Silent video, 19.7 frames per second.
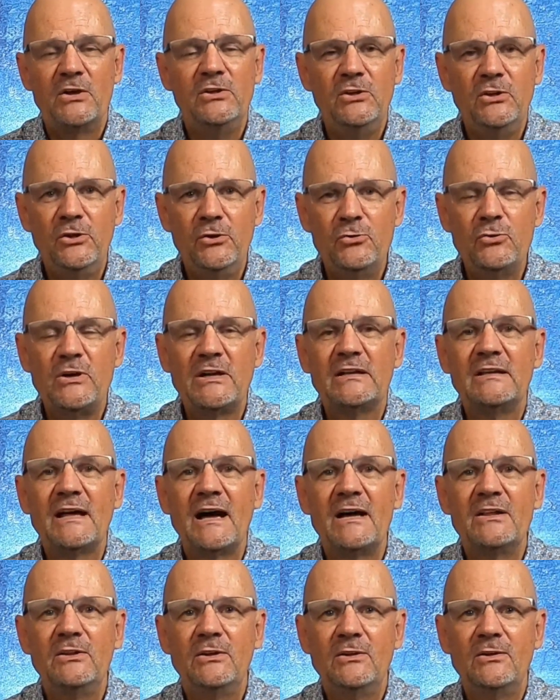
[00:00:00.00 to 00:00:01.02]
You
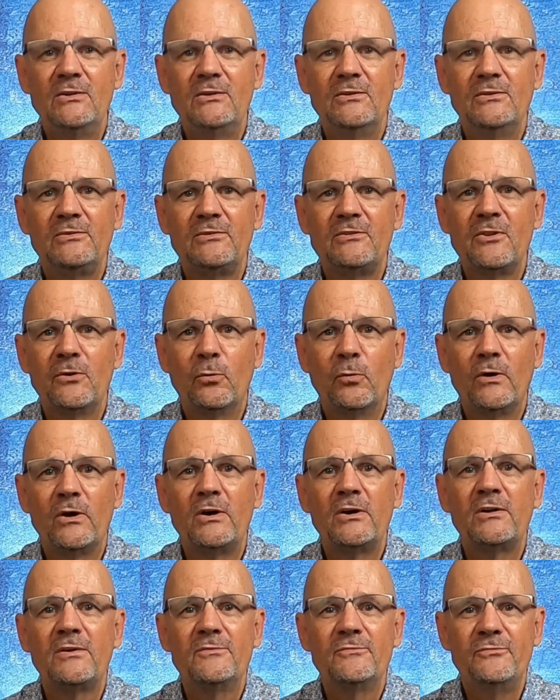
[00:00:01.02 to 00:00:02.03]
cannot use the
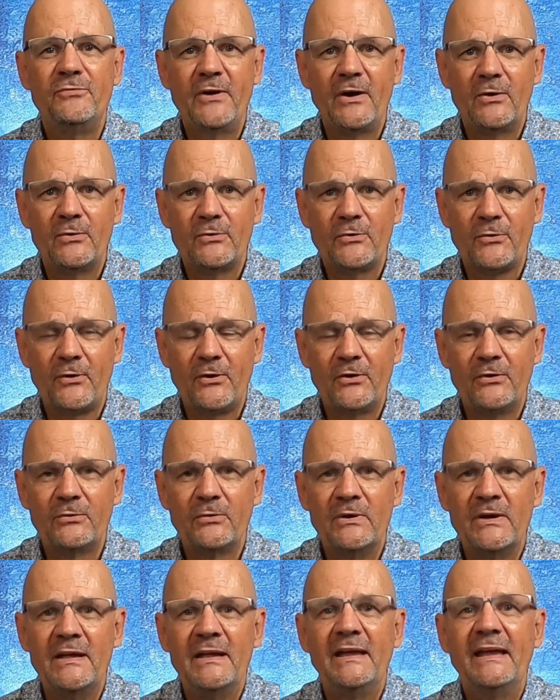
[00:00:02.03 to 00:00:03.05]
word
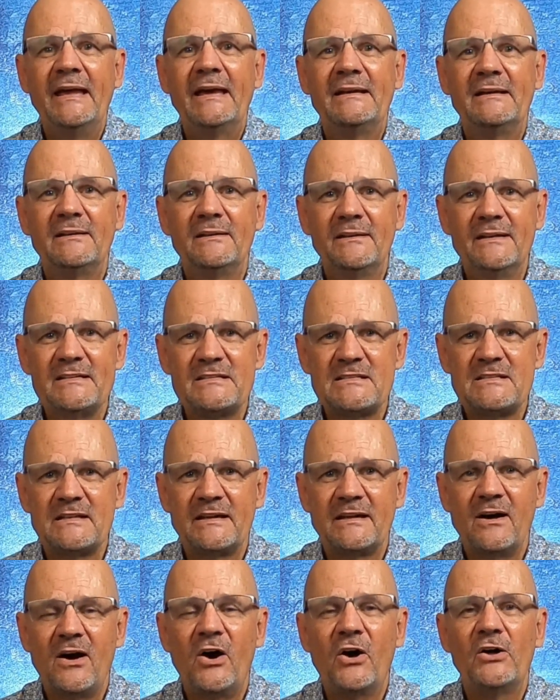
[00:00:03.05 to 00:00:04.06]
Velcro in a
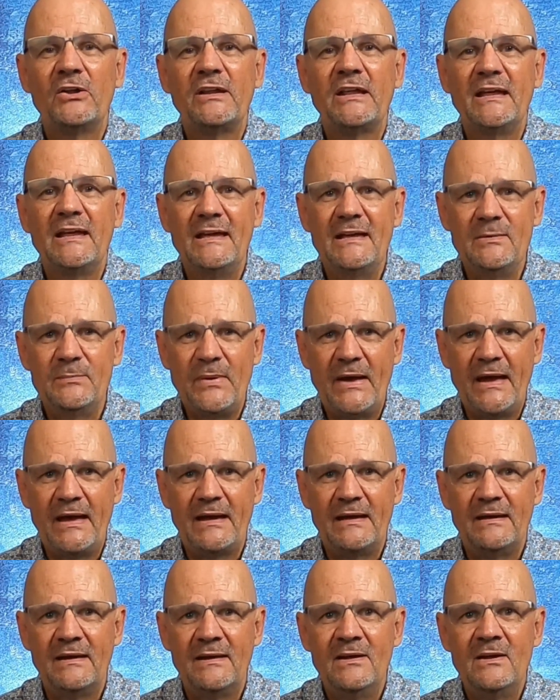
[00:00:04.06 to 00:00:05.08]
listing on
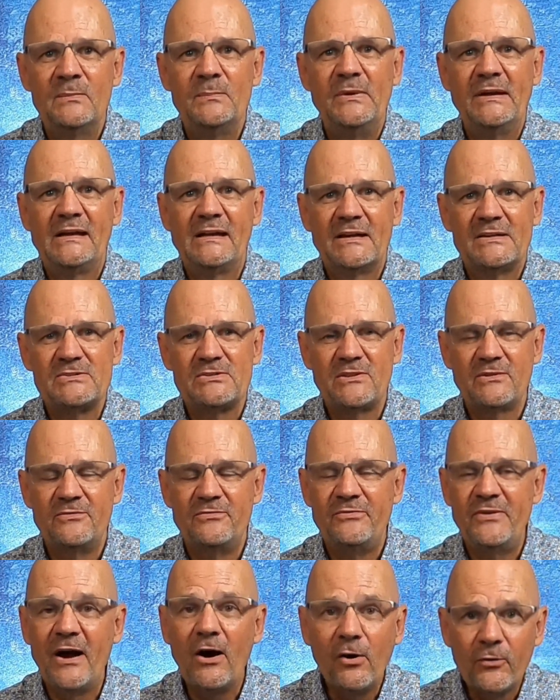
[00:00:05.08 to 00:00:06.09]
eBay because
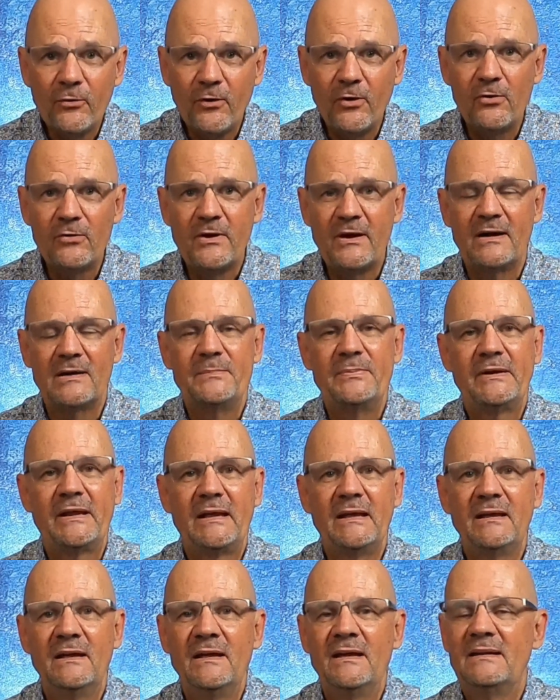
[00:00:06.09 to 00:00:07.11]
the Velcro
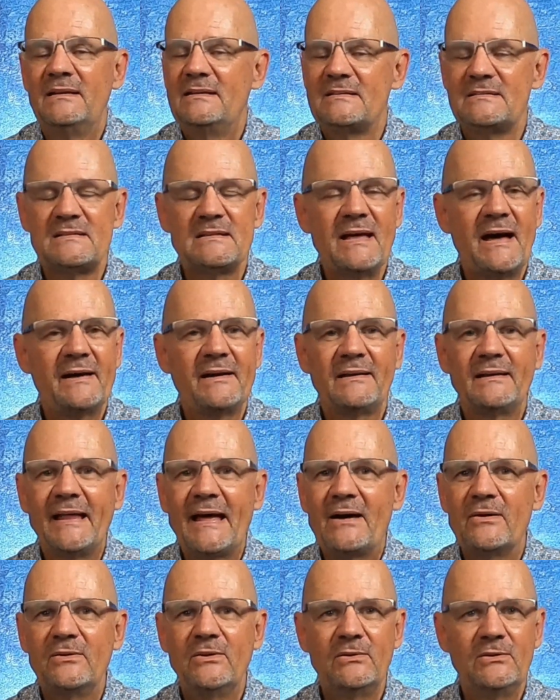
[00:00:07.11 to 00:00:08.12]
company does not
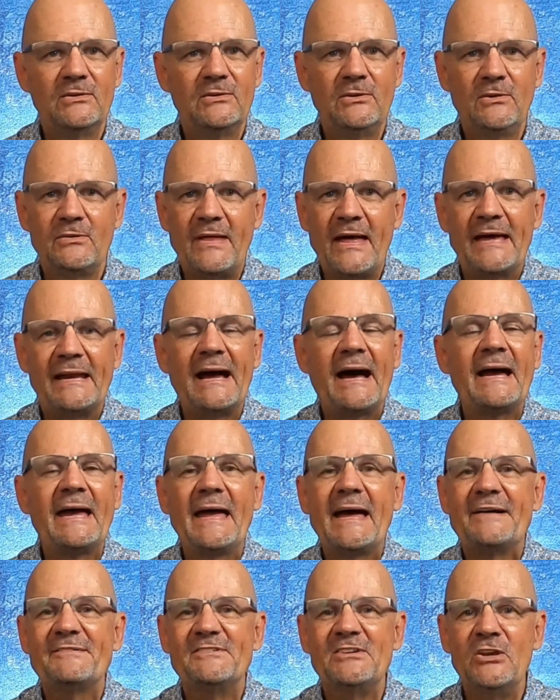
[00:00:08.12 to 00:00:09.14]
allow you to do that.
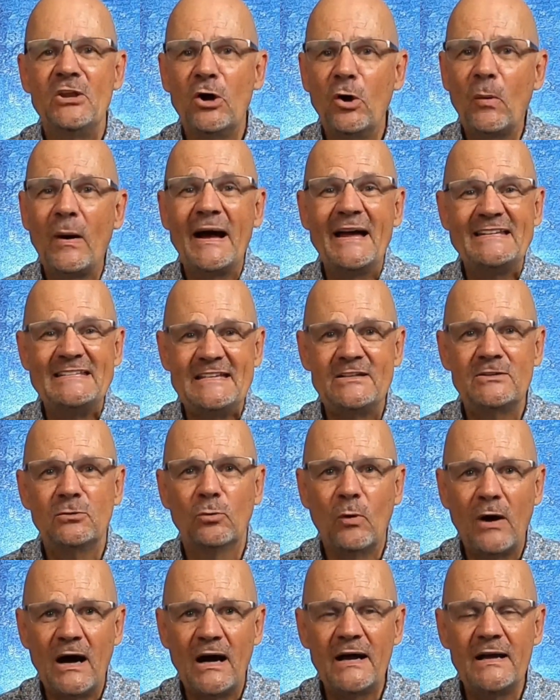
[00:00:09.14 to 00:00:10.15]
I have no
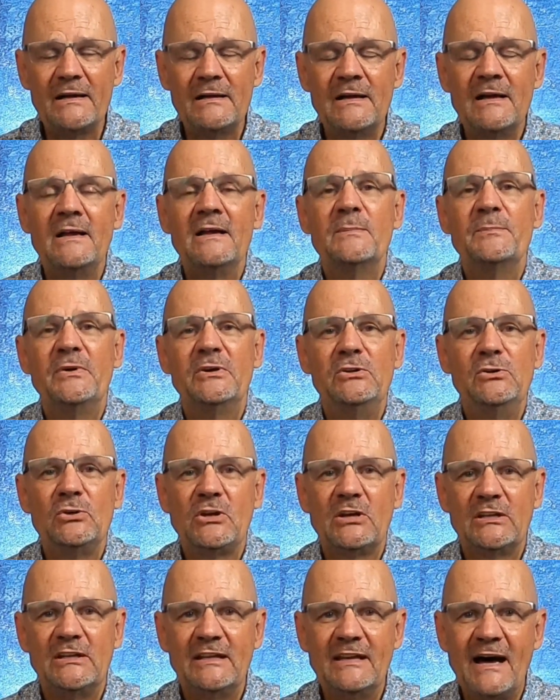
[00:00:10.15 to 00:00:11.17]
idea why, but
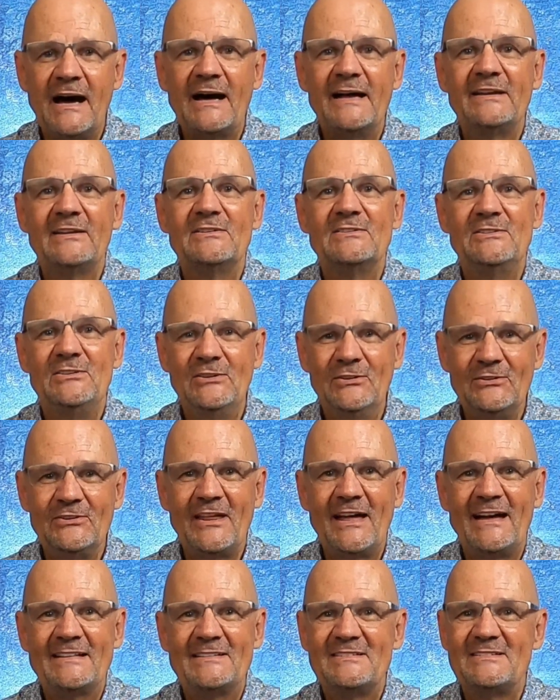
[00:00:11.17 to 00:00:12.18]
you cannot
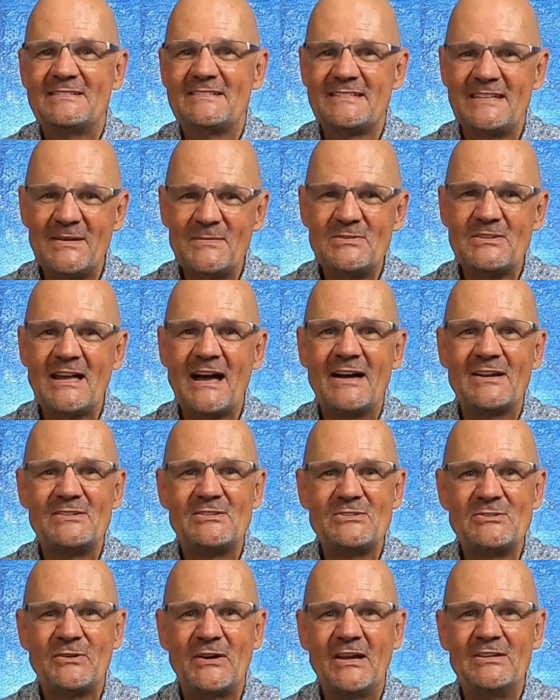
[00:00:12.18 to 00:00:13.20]
do that. Seems kind
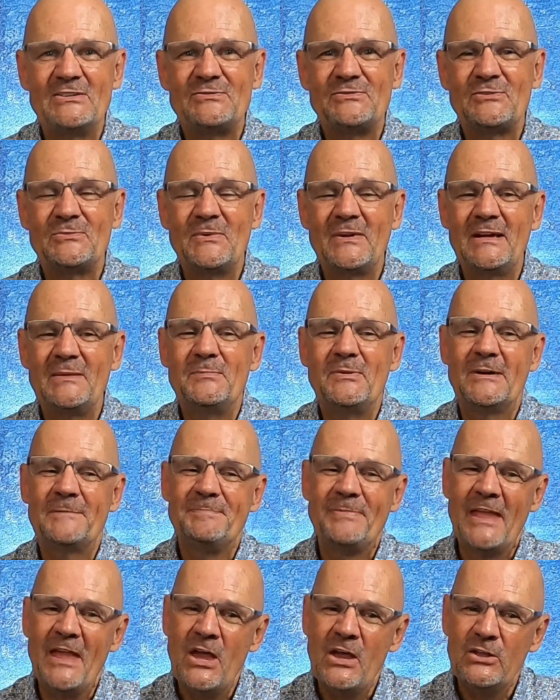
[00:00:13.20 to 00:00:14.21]
of strange for me,
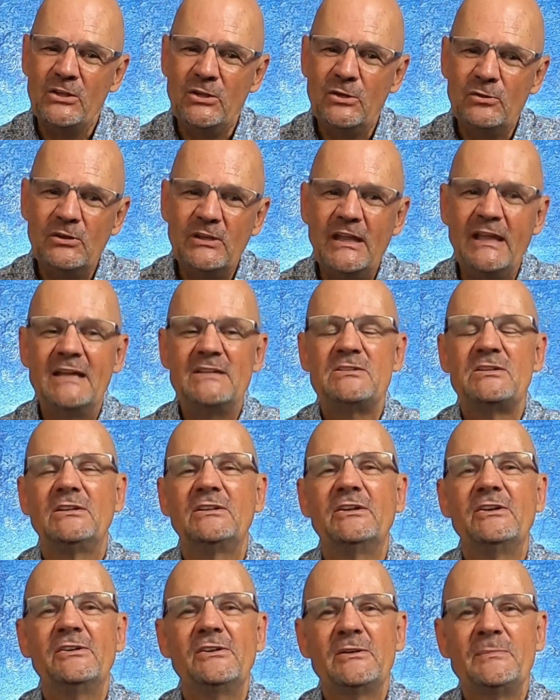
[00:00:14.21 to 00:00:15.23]
but you need
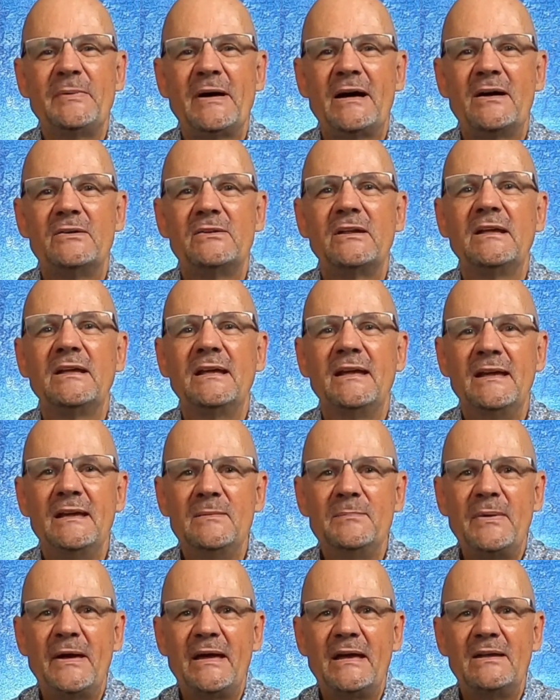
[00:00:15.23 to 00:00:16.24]
to learn about
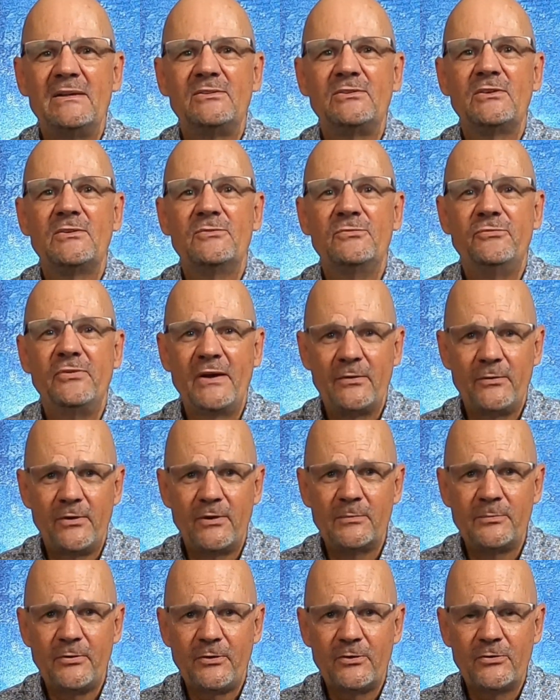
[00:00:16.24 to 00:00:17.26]
eBay's
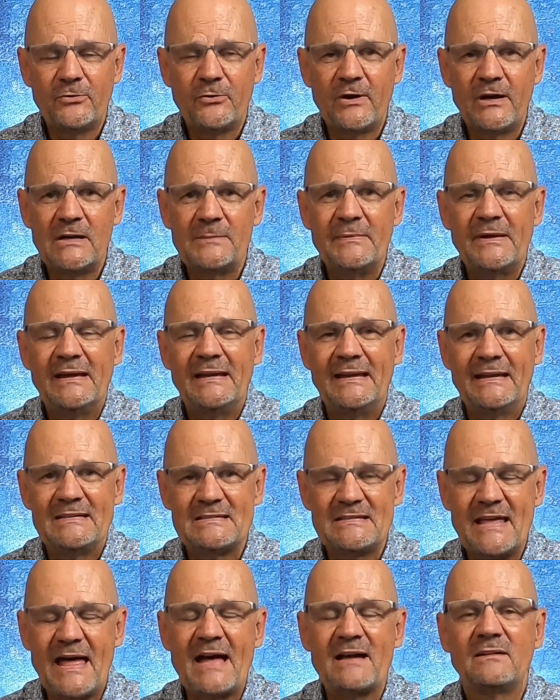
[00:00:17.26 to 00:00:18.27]
VERO program and
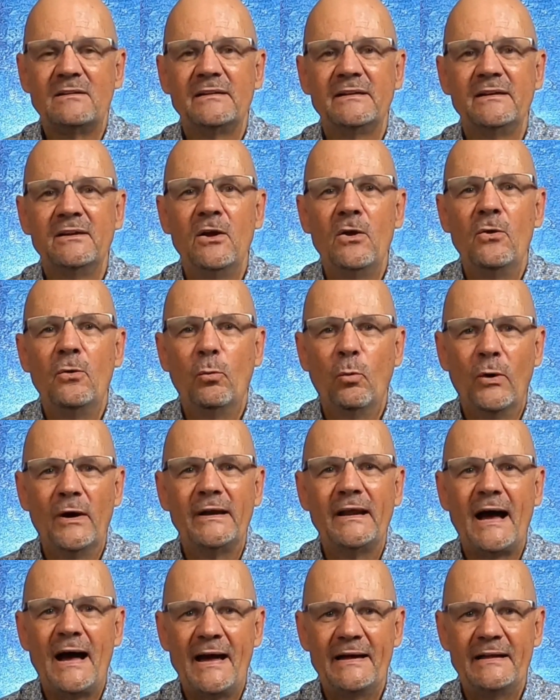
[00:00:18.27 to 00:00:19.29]
exactly
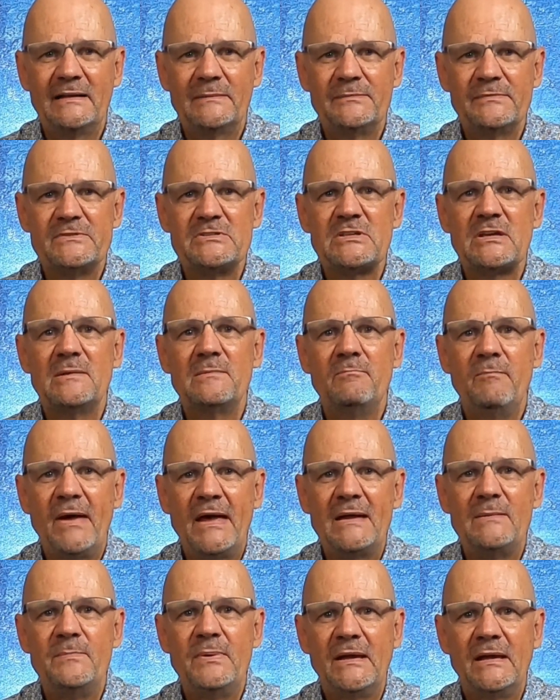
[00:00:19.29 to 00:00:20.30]
what items
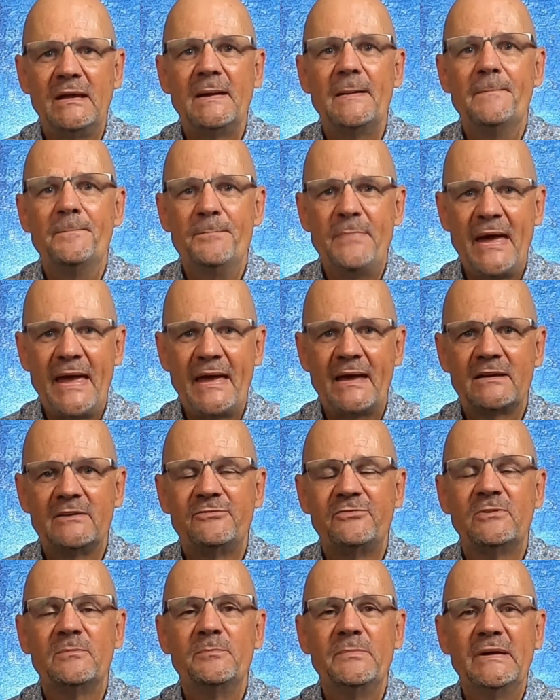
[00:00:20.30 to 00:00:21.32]
may be
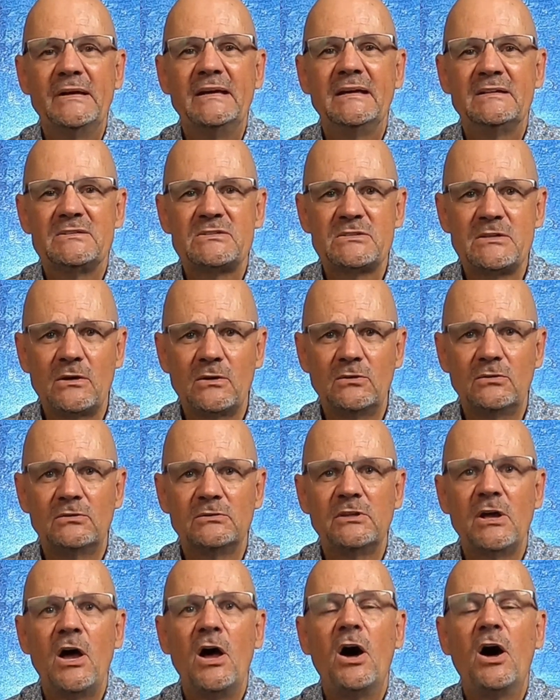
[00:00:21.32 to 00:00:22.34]
banned from being
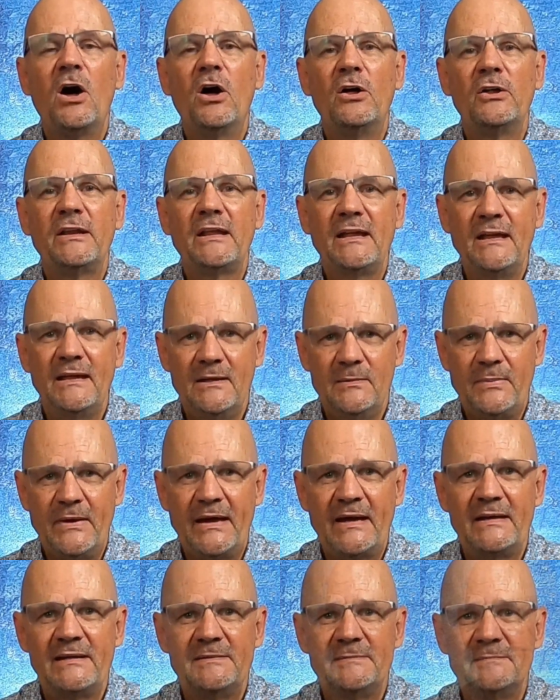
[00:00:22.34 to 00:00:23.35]
sold on
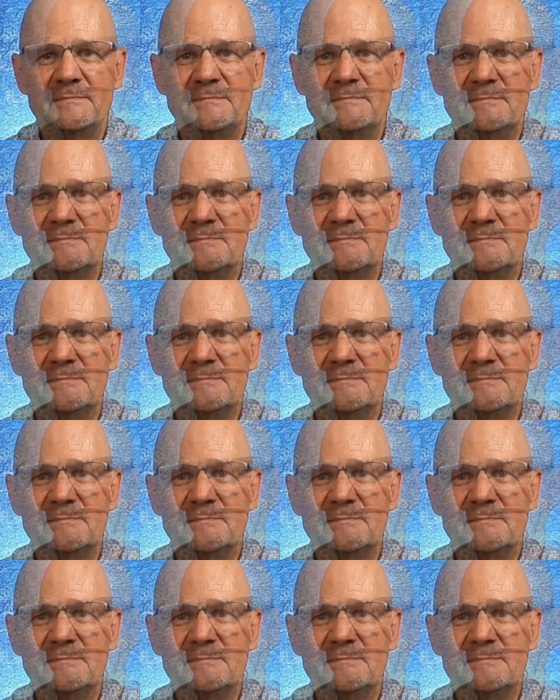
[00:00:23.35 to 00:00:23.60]
eBay.